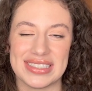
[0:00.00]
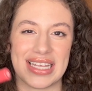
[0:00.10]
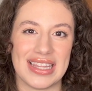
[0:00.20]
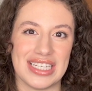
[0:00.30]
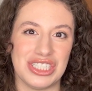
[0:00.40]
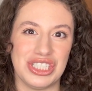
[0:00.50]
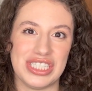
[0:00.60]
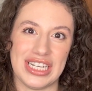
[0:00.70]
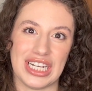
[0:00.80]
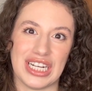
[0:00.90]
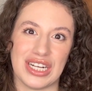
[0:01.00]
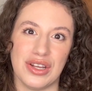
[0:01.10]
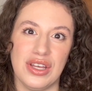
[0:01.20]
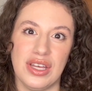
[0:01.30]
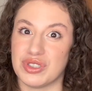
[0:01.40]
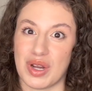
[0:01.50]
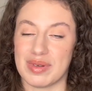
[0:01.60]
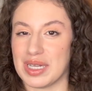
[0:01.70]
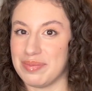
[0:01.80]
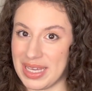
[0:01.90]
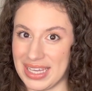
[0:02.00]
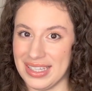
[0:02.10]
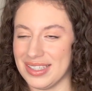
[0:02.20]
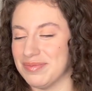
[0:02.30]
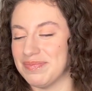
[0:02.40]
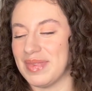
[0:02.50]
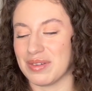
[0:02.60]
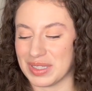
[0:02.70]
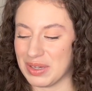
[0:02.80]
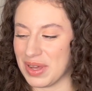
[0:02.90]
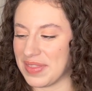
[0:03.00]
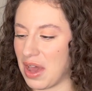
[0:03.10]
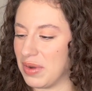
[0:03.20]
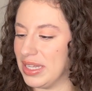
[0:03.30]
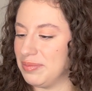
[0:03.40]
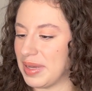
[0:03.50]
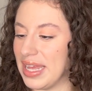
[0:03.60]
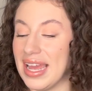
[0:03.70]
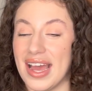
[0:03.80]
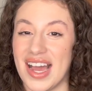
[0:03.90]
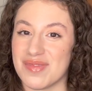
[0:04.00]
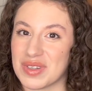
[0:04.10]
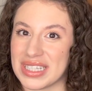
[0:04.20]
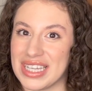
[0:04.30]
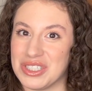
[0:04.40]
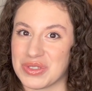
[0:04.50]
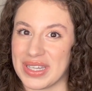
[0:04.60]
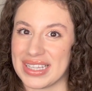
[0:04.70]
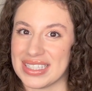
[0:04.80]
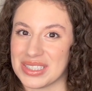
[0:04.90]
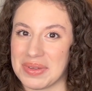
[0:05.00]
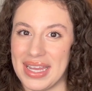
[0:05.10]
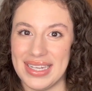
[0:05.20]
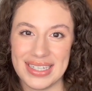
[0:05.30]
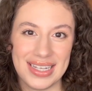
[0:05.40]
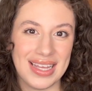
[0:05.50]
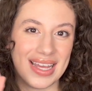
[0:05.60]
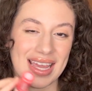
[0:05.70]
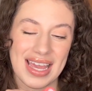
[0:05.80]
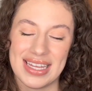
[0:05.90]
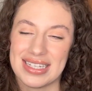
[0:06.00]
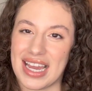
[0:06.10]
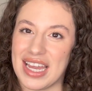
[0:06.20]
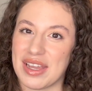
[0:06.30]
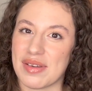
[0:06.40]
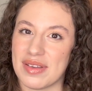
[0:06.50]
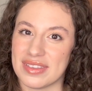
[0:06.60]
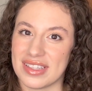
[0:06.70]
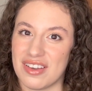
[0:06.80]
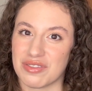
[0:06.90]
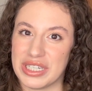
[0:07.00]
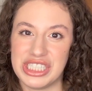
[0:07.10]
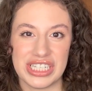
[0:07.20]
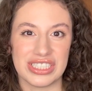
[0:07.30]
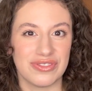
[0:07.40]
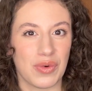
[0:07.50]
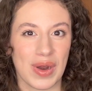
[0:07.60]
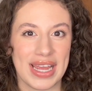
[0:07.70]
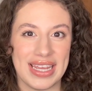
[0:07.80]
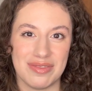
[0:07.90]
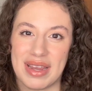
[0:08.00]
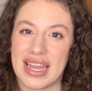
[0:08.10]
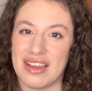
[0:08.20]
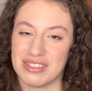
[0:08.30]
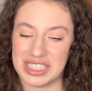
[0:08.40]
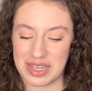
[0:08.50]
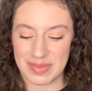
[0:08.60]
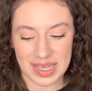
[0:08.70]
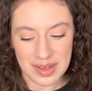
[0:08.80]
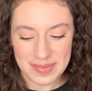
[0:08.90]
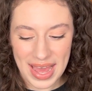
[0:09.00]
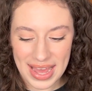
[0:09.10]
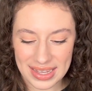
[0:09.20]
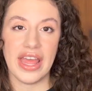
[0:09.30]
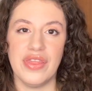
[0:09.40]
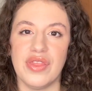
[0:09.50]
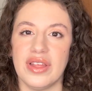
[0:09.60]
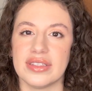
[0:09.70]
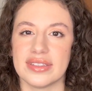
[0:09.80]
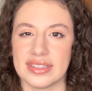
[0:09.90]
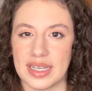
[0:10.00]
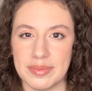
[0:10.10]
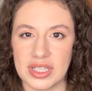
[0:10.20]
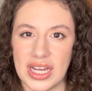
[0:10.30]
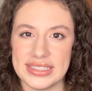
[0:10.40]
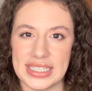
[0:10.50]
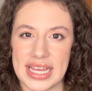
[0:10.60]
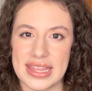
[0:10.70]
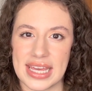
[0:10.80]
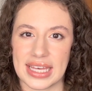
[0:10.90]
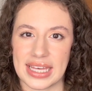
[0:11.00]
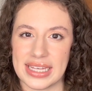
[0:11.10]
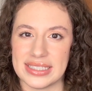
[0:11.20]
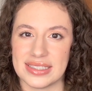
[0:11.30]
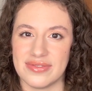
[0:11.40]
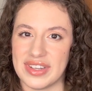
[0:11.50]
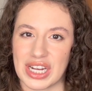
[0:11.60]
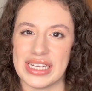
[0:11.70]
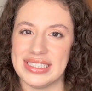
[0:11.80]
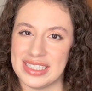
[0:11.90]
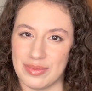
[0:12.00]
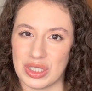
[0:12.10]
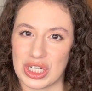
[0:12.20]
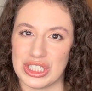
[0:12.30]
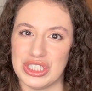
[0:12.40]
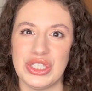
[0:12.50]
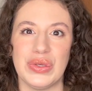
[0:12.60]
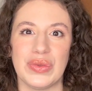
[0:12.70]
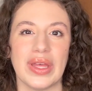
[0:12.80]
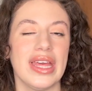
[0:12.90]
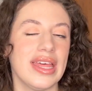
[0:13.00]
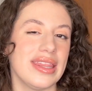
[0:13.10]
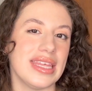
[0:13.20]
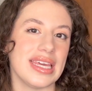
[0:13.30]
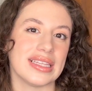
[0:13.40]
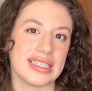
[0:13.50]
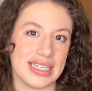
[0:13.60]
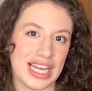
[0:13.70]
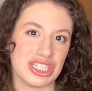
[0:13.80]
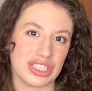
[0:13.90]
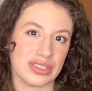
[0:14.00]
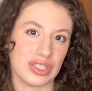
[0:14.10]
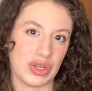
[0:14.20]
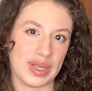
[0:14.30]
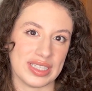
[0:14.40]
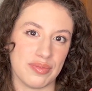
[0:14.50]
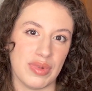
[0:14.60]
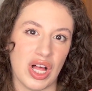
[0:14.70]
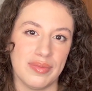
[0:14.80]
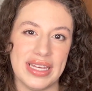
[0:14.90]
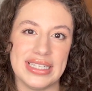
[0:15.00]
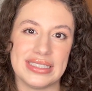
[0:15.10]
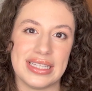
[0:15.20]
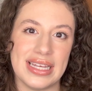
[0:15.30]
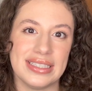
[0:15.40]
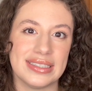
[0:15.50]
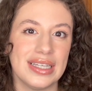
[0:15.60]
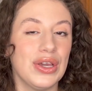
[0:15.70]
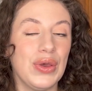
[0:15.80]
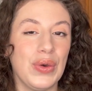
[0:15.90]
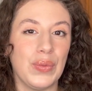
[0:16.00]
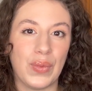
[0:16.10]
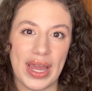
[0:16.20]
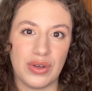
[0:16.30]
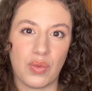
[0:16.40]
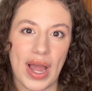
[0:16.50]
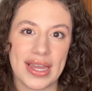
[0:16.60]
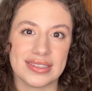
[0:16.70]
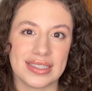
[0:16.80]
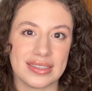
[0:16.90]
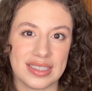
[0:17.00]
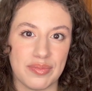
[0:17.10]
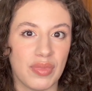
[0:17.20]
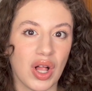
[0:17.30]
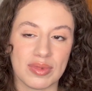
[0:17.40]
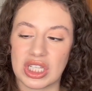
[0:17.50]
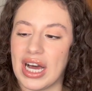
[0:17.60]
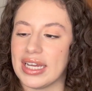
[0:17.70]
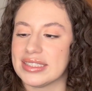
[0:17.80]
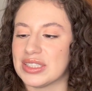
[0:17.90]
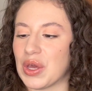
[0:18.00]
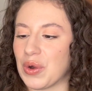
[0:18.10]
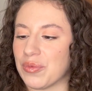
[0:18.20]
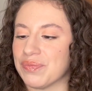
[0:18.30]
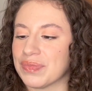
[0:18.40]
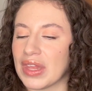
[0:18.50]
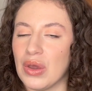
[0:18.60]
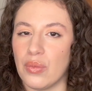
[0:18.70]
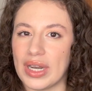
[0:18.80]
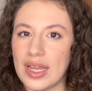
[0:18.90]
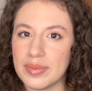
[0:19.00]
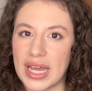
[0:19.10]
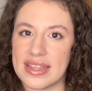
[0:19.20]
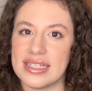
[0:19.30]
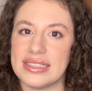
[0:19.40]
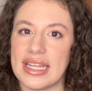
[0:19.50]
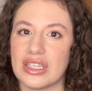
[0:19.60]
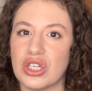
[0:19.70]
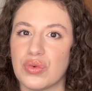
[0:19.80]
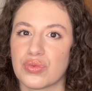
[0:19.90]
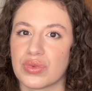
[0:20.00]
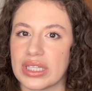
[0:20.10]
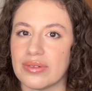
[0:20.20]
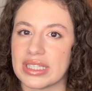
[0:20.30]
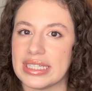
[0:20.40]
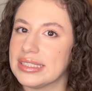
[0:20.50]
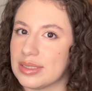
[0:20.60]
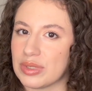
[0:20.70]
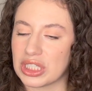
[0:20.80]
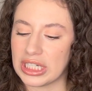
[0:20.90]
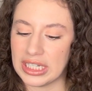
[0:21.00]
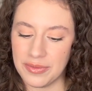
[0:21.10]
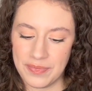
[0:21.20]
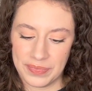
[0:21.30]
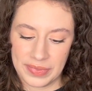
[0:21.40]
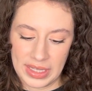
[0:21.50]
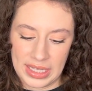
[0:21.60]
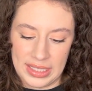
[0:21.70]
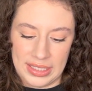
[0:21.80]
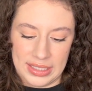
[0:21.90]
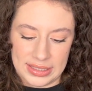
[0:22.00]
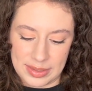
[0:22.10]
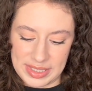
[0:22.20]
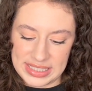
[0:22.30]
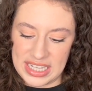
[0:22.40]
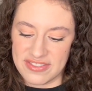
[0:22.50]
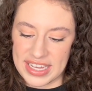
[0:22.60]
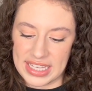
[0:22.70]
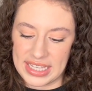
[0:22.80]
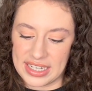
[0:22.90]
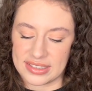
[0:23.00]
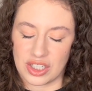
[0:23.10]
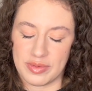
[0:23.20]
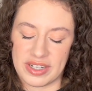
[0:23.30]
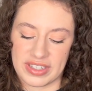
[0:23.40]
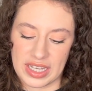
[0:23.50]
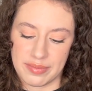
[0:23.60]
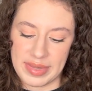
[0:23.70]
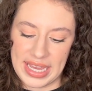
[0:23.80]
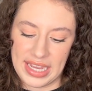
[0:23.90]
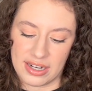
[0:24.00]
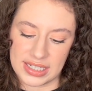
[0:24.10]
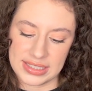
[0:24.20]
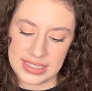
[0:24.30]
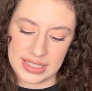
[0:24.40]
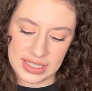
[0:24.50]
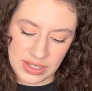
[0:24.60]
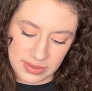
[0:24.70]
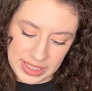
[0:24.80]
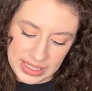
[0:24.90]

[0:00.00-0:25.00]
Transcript: like this sheer strawberry pink. I really want that one, but I'm really enjoying this one, and I love reaching for it in my everyday makeup bag. And the lip gloss that I think is very similar to the Laneige Glowy Lip Balm is this Wet n Wild Lip Balm Gloss. So when I apply this, they look really, really similar. Let me see if I can get a little bit of a comparison going